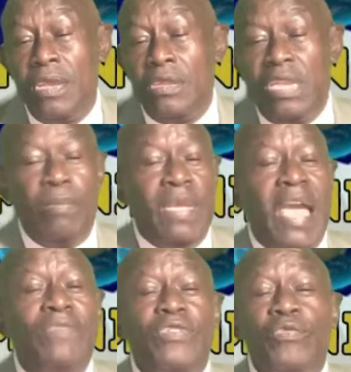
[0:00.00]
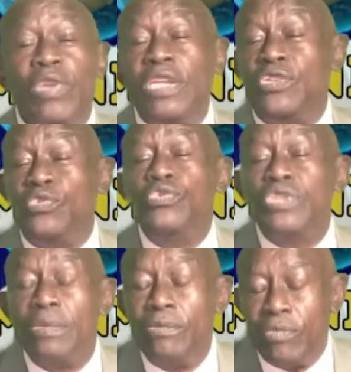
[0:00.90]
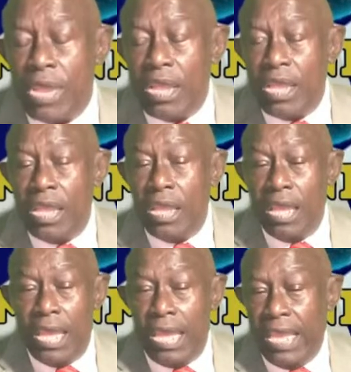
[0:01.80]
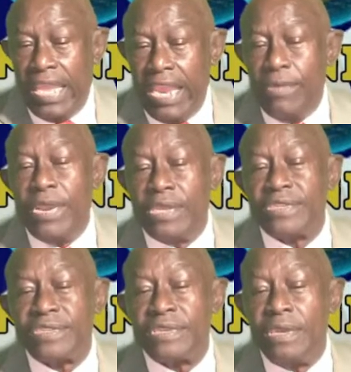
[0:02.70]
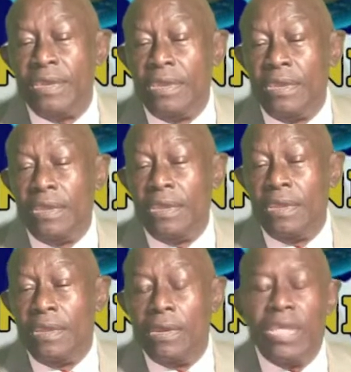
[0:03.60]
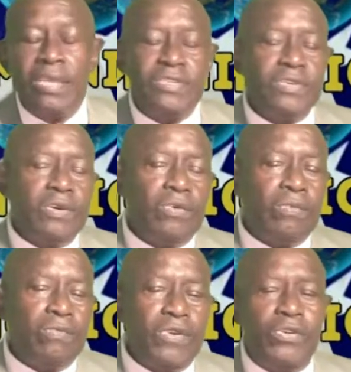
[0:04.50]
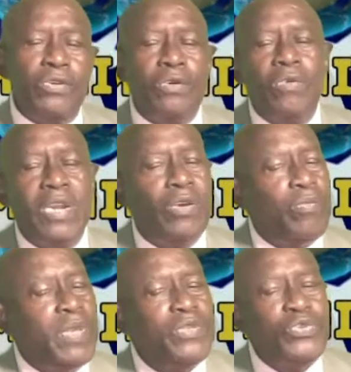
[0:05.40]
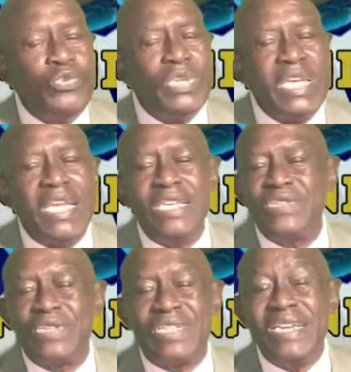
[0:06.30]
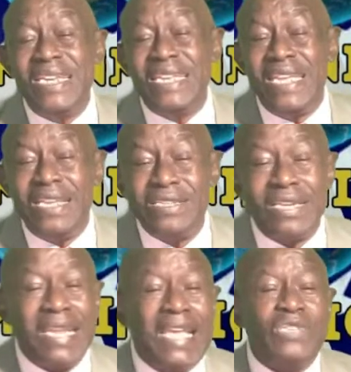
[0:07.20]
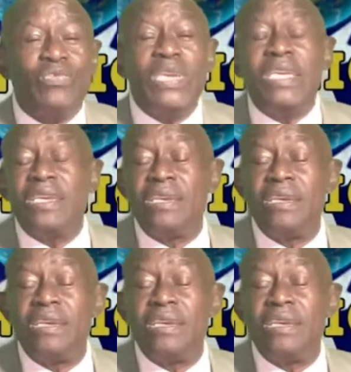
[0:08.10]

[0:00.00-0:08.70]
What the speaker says: They may have to redo some areas. Okay, so we don't know whether it will be 2 days or 3 days or next week.